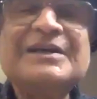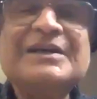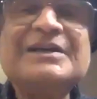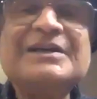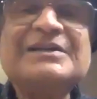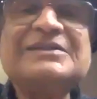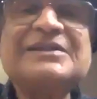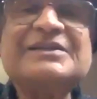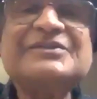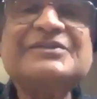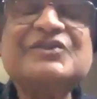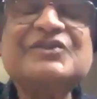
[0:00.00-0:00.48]

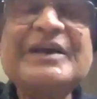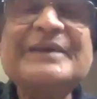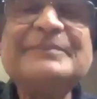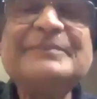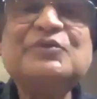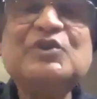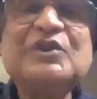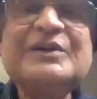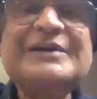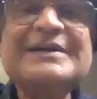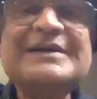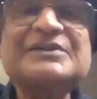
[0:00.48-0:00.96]
is the
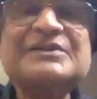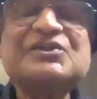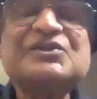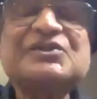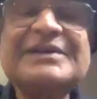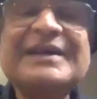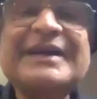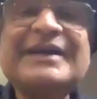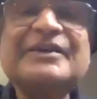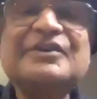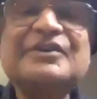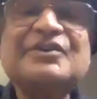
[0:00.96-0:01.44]
same thing as
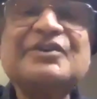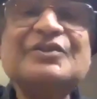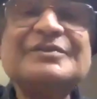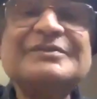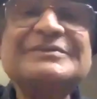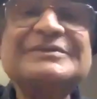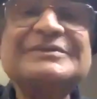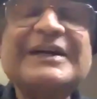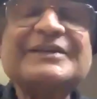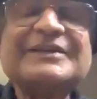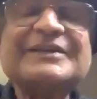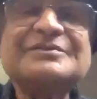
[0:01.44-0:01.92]
saying
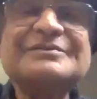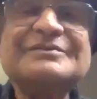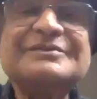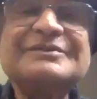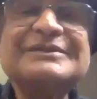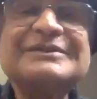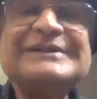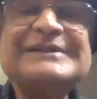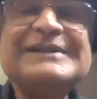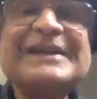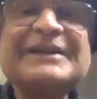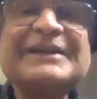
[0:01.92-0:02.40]
that
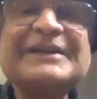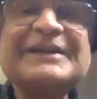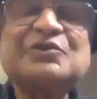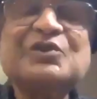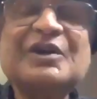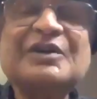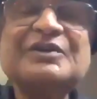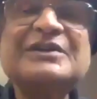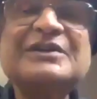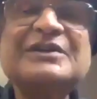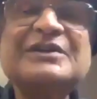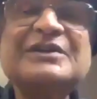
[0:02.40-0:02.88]

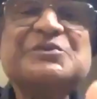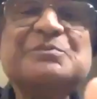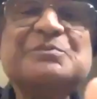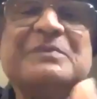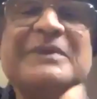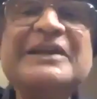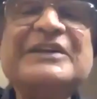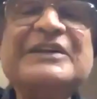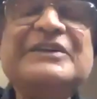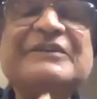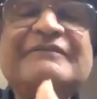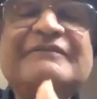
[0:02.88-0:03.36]
electron has
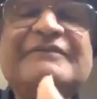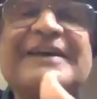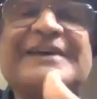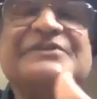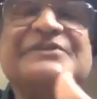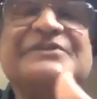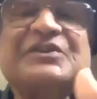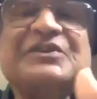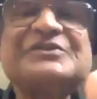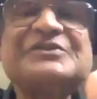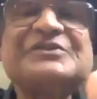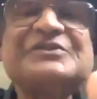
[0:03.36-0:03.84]
many
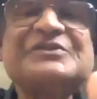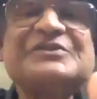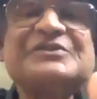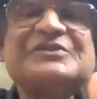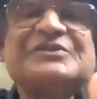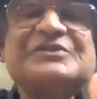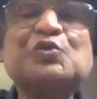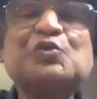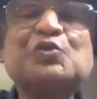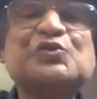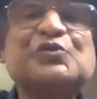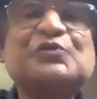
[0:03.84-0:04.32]
facets to
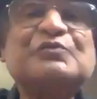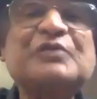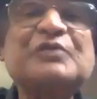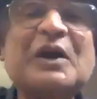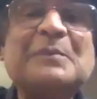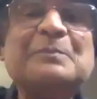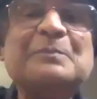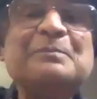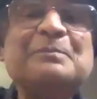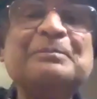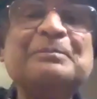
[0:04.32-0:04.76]
choose from.